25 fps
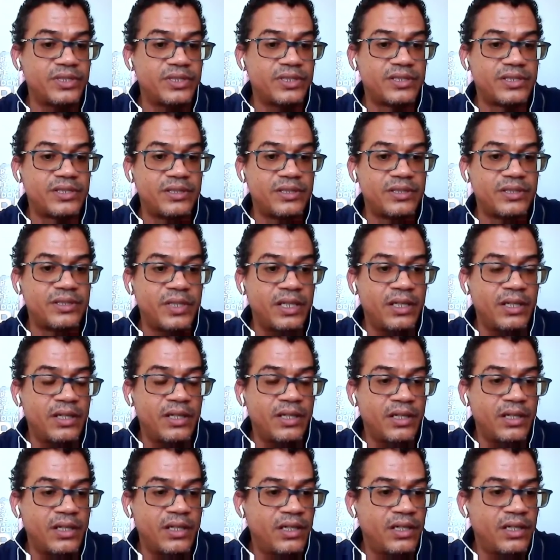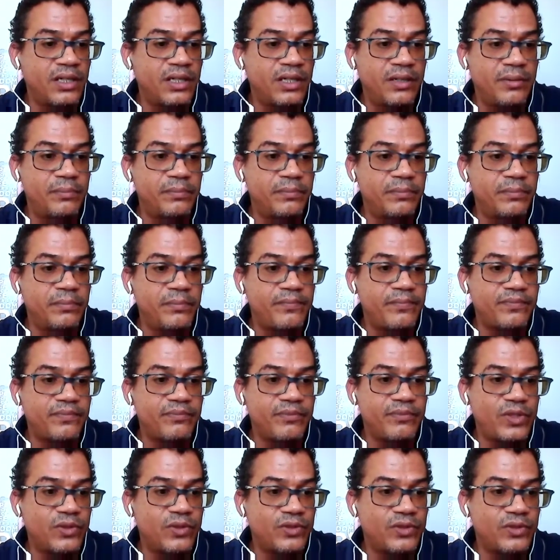system,
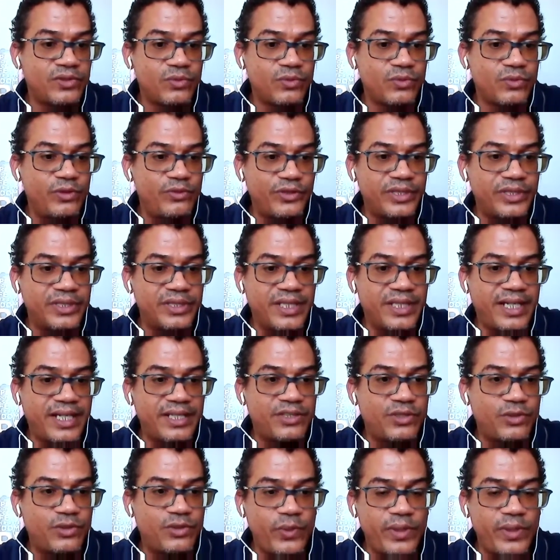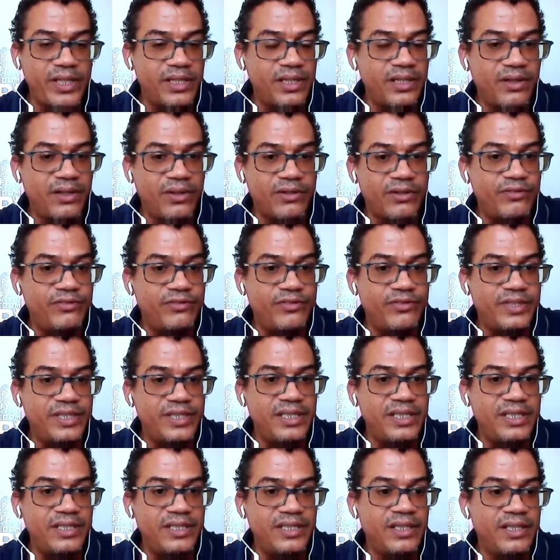because we feel that's where a lot of
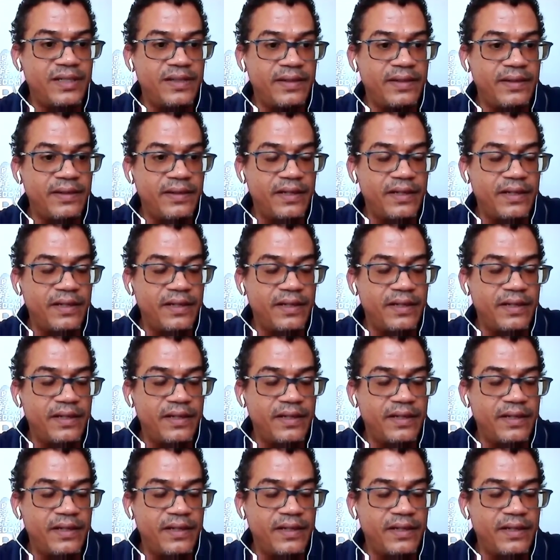the